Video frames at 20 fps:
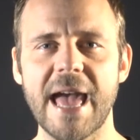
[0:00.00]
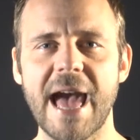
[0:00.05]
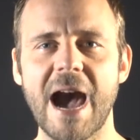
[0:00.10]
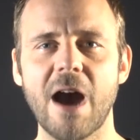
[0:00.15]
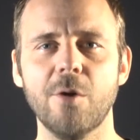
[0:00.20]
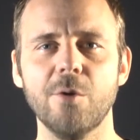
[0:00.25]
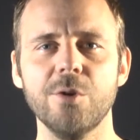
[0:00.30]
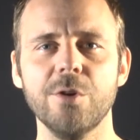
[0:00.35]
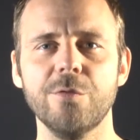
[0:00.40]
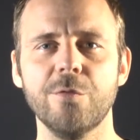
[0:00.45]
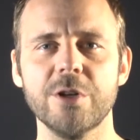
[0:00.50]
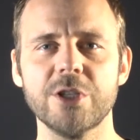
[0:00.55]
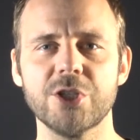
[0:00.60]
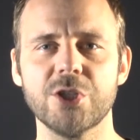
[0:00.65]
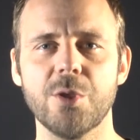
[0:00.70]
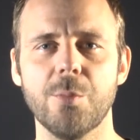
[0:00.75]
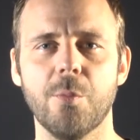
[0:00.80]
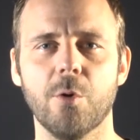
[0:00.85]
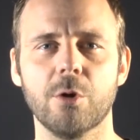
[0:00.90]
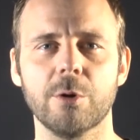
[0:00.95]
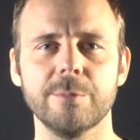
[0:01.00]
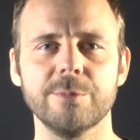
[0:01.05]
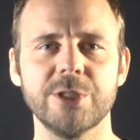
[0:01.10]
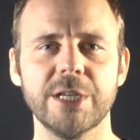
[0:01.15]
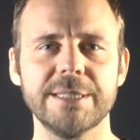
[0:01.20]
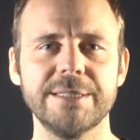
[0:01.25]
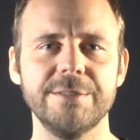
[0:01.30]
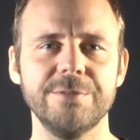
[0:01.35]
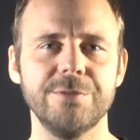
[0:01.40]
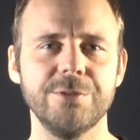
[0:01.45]
out of which the more
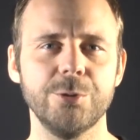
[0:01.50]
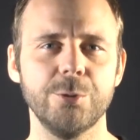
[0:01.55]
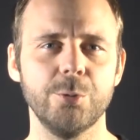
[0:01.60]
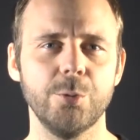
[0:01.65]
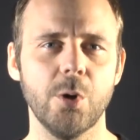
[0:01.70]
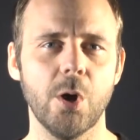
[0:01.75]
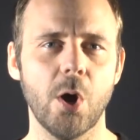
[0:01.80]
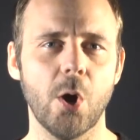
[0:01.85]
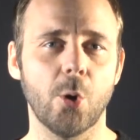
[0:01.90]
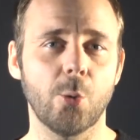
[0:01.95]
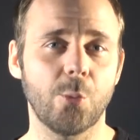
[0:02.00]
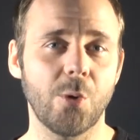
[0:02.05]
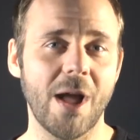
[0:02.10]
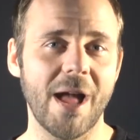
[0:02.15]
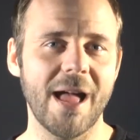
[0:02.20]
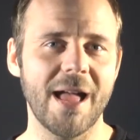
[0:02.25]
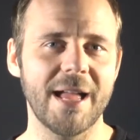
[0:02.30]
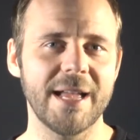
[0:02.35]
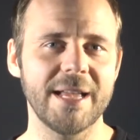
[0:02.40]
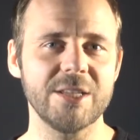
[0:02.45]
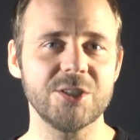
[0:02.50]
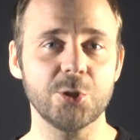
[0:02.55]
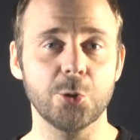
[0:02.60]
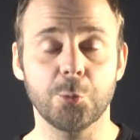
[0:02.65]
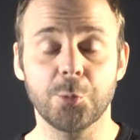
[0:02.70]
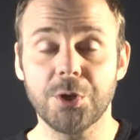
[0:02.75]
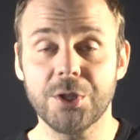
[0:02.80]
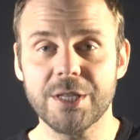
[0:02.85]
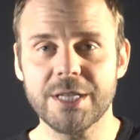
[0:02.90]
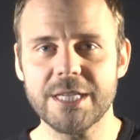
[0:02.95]
objective view arise
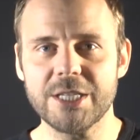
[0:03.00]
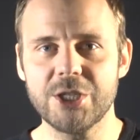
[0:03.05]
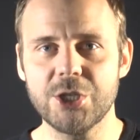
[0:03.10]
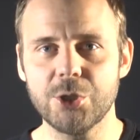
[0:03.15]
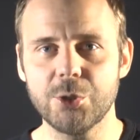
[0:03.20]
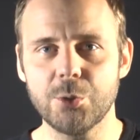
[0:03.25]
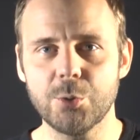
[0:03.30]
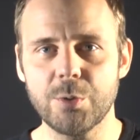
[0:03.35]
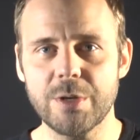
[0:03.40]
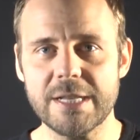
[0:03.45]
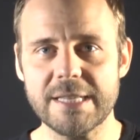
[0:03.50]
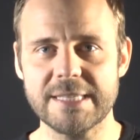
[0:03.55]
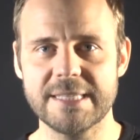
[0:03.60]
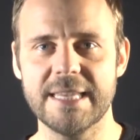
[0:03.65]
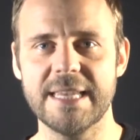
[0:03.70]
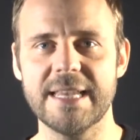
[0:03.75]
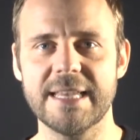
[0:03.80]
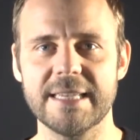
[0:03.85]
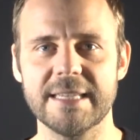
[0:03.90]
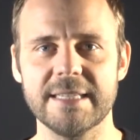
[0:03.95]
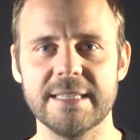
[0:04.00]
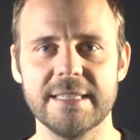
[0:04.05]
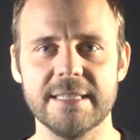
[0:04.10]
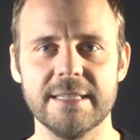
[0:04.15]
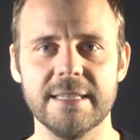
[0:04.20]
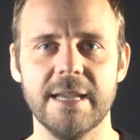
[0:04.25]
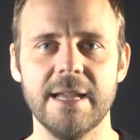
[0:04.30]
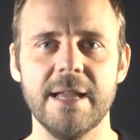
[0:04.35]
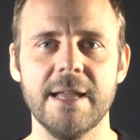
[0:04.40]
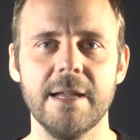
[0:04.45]
really do
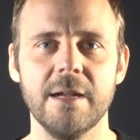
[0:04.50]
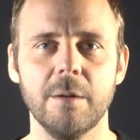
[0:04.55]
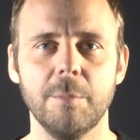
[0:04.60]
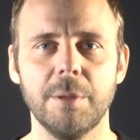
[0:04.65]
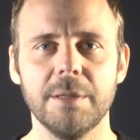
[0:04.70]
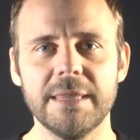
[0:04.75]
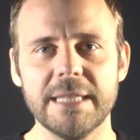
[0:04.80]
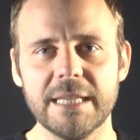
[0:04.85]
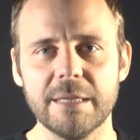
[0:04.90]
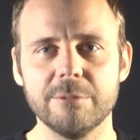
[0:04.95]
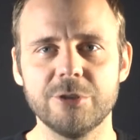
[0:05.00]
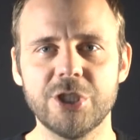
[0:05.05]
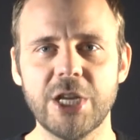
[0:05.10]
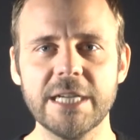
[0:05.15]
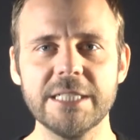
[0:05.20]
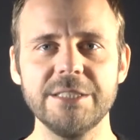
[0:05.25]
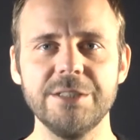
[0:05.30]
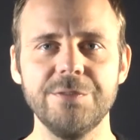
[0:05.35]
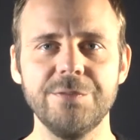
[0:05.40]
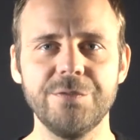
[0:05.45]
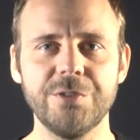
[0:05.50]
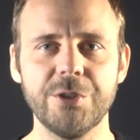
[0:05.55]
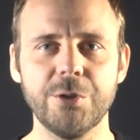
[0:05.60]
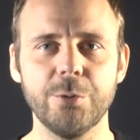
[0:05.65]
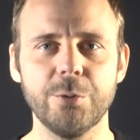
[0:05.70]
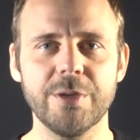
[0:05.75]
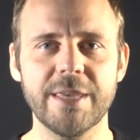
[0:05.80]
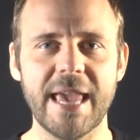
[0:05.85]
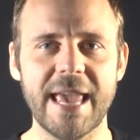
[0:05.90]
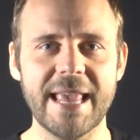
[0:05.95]
exist, but the objective
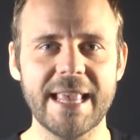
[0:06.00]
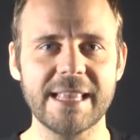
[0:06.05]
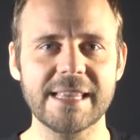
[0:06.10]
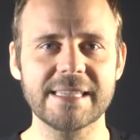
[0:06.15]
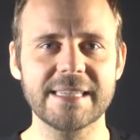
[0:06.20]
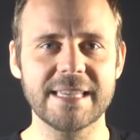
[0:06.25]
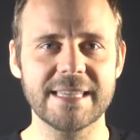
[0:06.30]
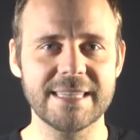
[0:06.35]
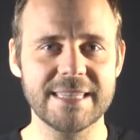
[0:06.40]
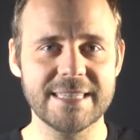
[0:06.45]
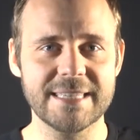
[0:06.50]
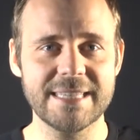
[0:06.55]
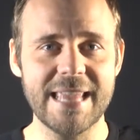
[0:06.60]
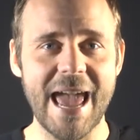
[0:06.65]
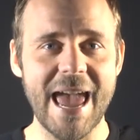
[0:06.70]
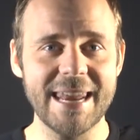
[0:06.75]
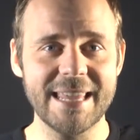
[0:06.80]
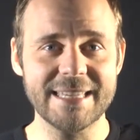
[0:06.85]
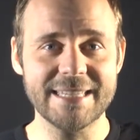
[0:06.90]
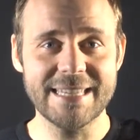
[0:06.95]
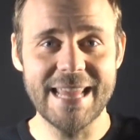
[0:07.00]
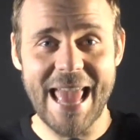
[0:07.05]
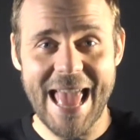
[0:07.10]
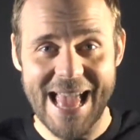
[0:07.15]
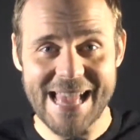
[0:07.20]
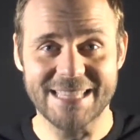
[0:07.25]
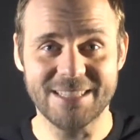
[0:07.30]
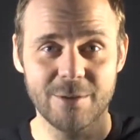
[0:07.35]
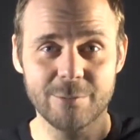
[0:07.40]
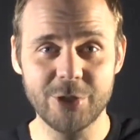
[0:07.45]
view gains its status
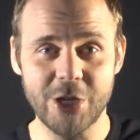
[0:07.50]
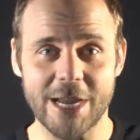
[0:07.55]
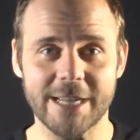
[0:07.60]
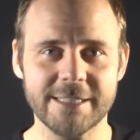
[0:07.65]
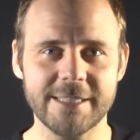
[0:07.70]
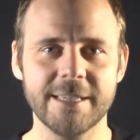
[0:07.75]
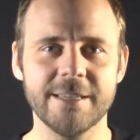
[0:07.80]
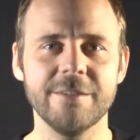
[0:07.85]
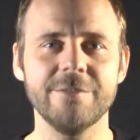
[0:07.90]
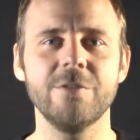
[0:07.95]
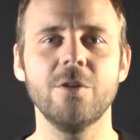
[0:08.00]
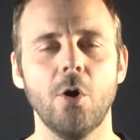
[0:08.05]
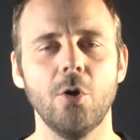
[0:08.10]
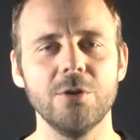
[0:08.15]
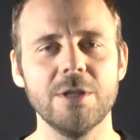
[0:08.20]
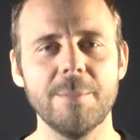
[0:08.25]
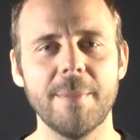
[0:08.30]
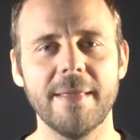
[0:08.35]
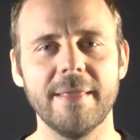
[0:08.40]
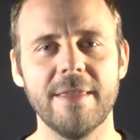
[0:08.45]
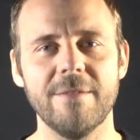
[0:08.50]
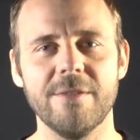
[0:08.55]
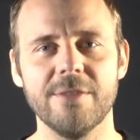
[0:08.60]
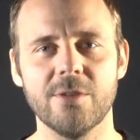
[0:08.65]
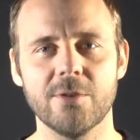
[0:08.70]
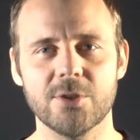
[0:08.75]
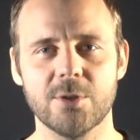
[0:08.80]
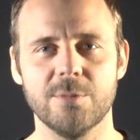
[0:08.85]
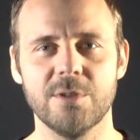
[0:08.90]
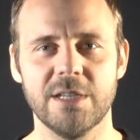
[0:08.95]
as objective only by leaving
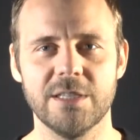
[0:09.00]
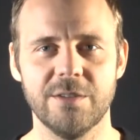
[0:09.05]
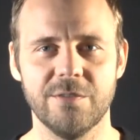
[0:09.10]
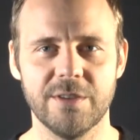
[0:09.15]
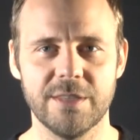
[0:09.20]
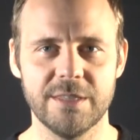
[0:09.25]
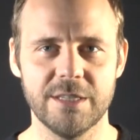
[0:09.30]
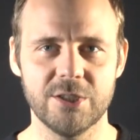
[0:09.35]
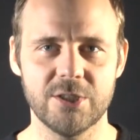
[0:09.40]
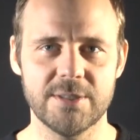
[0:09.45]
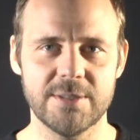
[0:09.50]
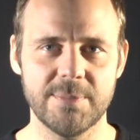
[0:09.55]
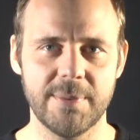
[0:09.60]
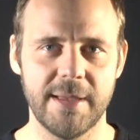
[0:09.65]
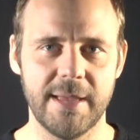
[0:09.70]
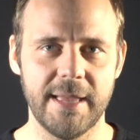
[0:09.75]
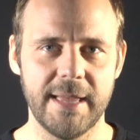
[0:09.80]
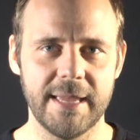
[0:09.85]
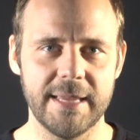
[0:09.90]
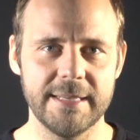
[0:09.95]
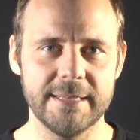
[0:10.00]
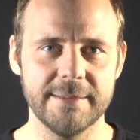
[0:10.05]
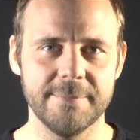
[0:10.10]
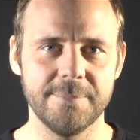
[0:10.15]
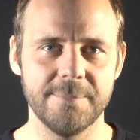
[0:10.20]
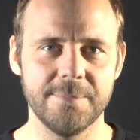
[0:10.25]
those subjective conditions behind.